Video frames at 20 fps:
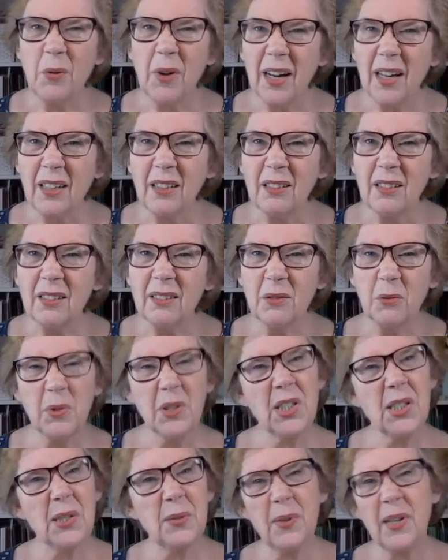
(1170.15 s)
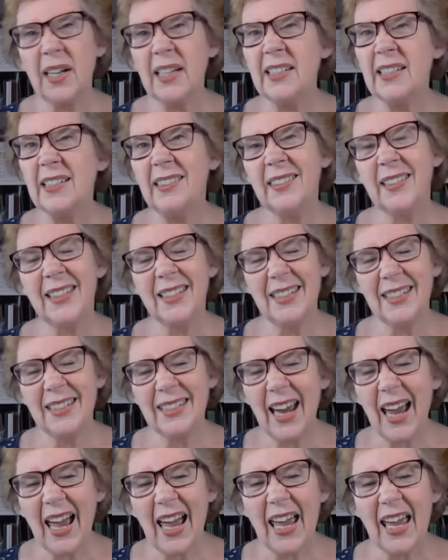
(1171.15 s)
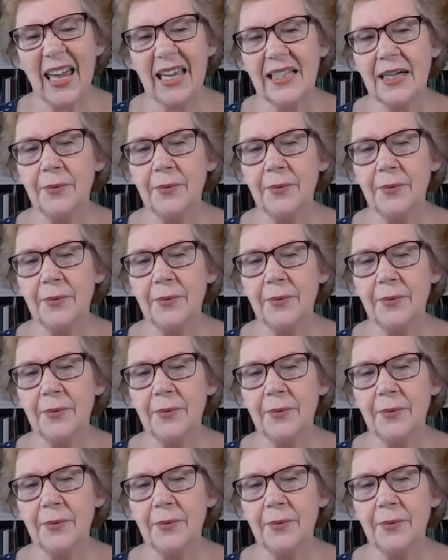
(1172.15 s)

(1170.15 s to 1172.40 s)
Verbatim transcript: one, which is what I did today.